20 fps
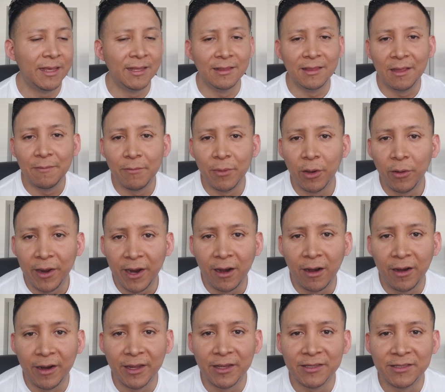in limbo
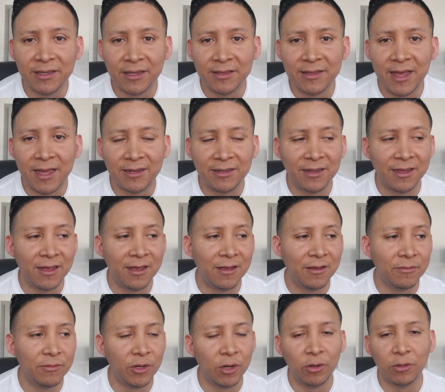areas, and that,
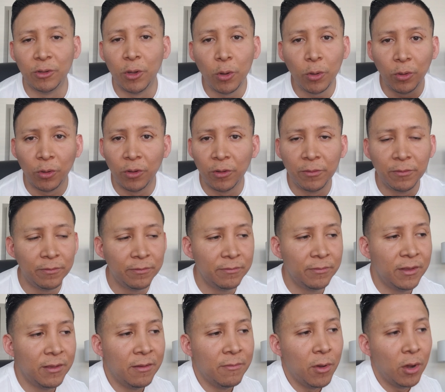uh, your local
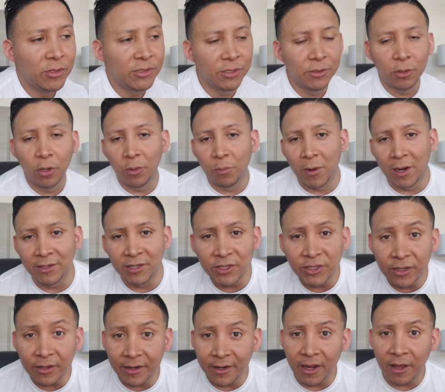emotion code
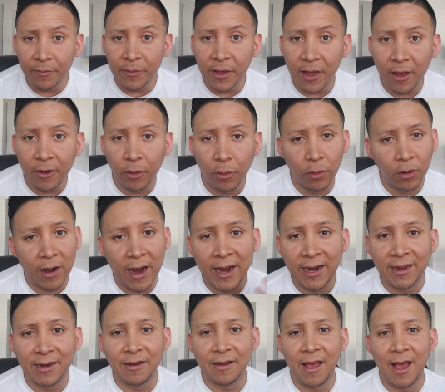practitioner can help you out, or I
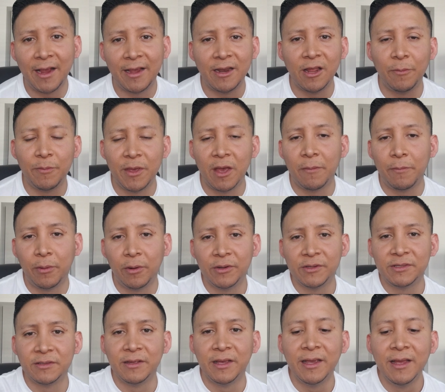can, I can help you out
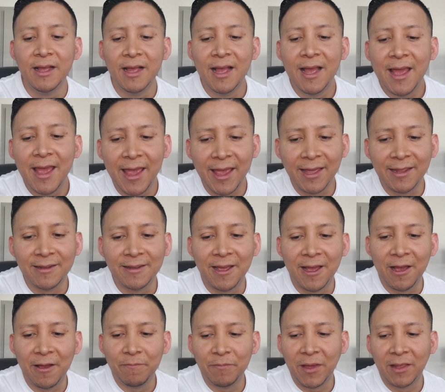personally. And
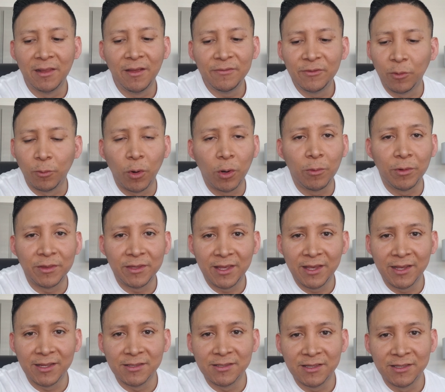uh, I love to work with
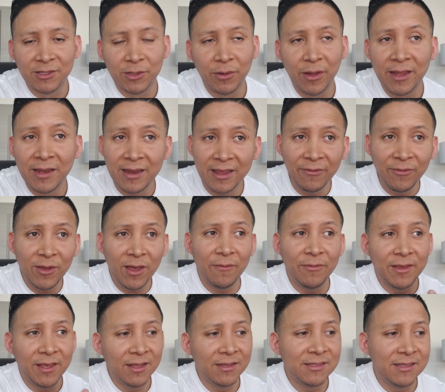kids. And so, and if you
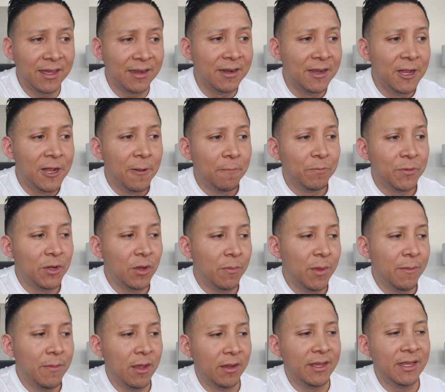have kids that, you know,
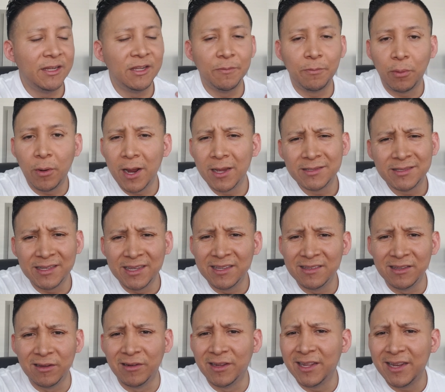maybe get depressed
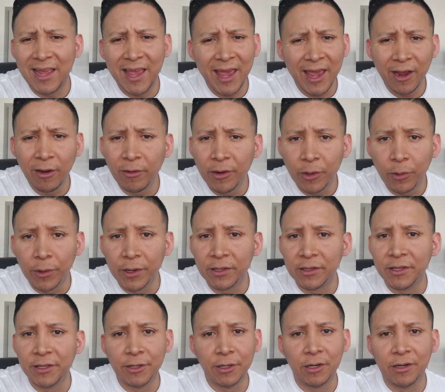easily or get angry
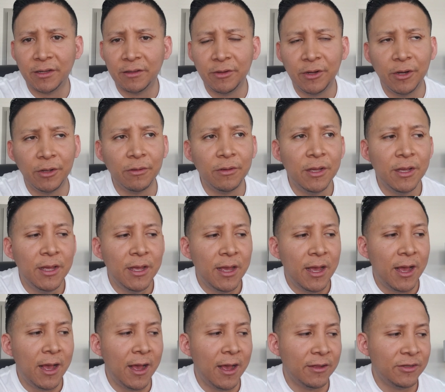quickly, or, you know,
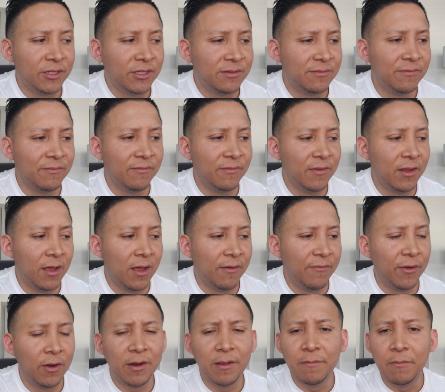uh, just uh,
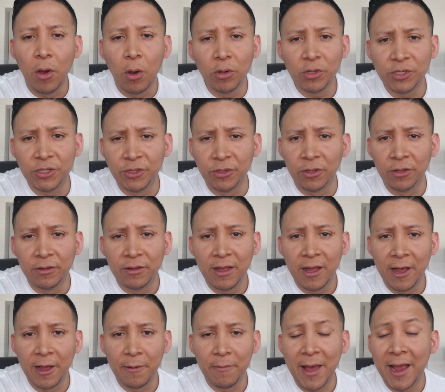very emotional,
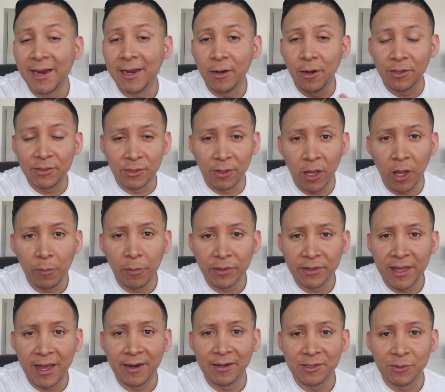um, I can also help
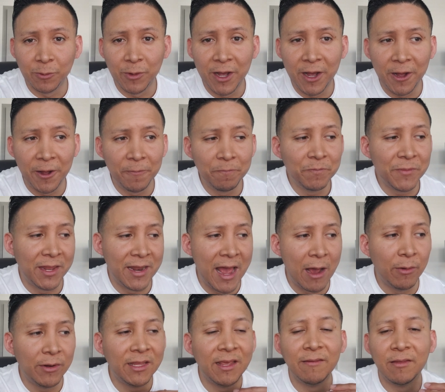with that as well. And
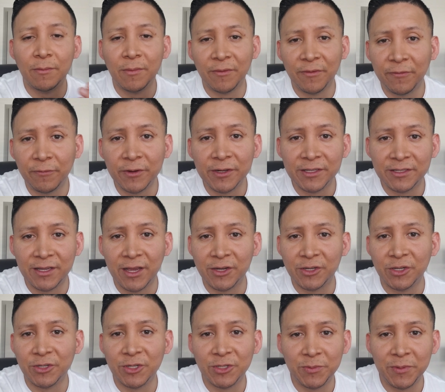I would give them a free
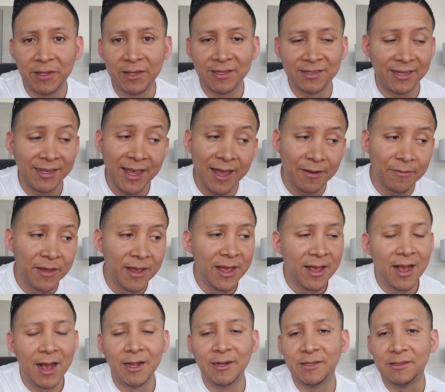session, just because, again,
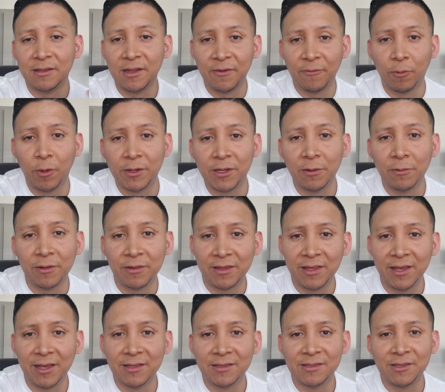I just love working with
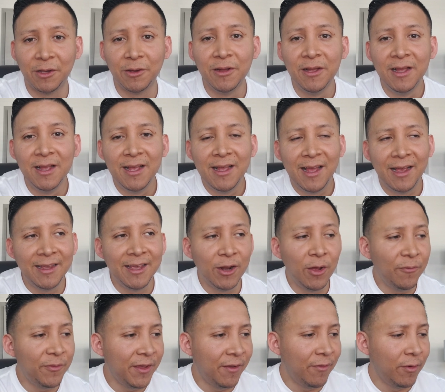kids. So again,
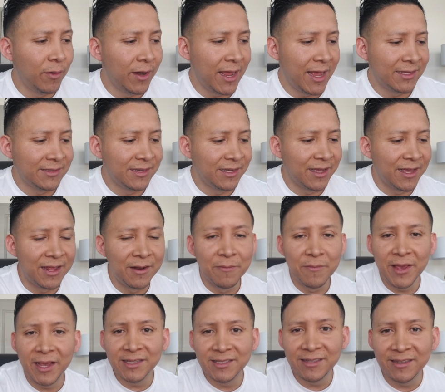hopefully everyone has a, an
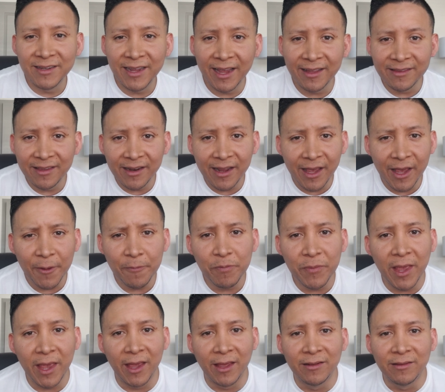amazing day today.
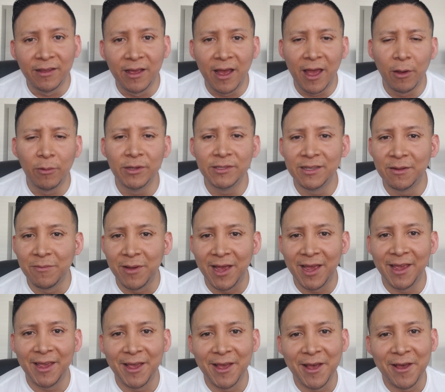And uh, I always end
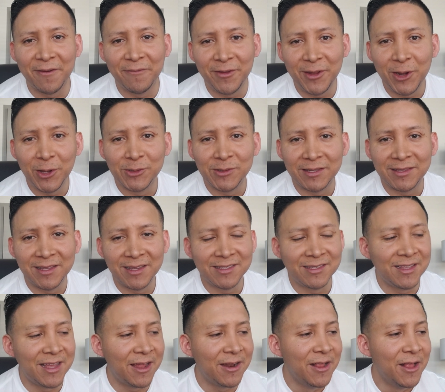my uh, videos like
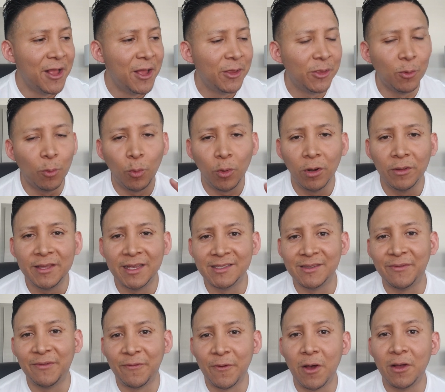this, that the world has
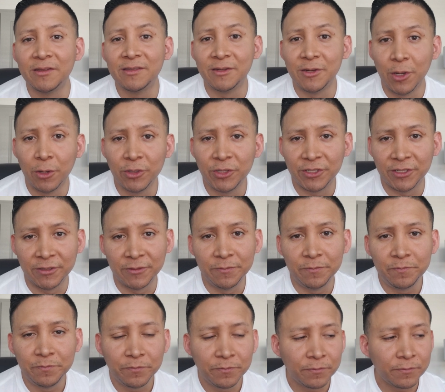a false notion